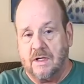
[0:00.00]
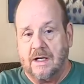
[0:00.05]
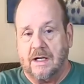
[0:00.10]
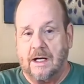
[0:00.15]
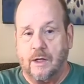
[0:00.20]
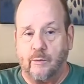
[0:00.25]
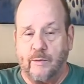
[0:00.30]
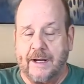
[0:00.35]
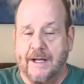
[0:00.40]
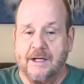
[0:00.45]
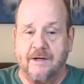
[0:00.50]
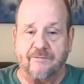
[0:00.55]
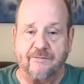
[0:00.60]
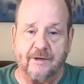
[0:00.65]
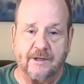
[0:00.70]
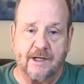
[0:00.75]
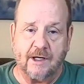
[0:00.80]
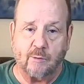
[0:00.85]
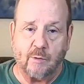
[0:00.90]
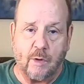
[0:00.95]
uh, we had to
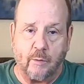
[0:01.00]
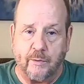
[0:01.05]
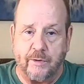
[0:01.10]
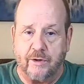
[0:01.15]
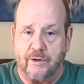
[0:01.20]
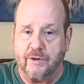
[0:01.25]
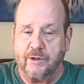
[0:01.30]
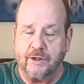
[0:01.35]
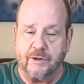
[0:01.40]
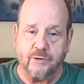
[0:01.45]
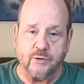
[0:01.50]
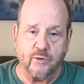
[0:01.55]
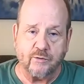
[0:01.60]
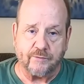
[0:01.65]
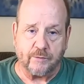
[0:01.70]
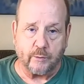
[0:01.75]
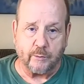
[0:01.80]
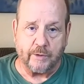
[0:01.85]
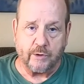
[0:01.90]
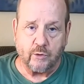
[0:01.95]
figure out what we were going to do
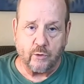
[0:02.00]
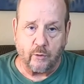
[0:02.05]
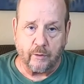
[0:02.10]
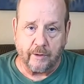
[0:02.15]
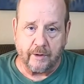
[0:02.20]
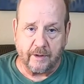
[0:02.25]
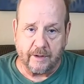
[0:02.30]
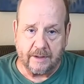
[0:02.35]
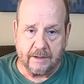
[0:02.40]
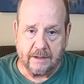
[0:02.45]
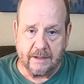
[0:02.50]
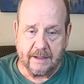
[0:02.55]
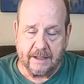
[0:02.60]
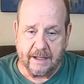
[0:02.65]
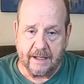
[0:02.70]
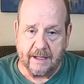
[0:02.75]
for a recorder.